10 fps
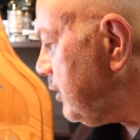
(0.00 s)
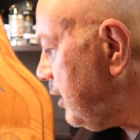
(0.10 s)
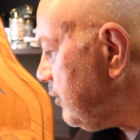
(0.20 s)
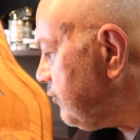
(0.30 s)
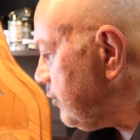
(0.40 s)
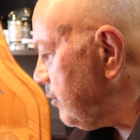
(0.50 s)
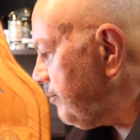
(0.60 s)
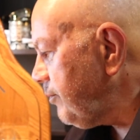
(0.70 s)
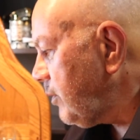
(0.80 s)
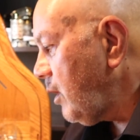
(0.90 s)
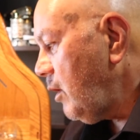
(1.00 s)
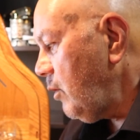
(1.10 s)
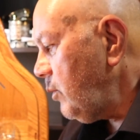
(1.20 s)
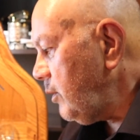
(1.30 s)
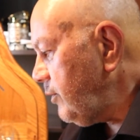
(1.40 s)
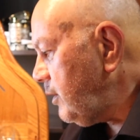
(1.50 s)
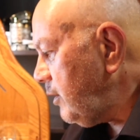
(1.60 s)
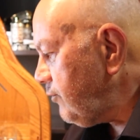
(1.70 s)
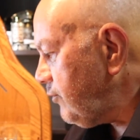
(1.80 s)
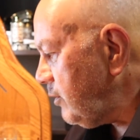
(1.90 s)
to Esther. "Well then,
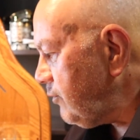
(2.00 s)
Esther,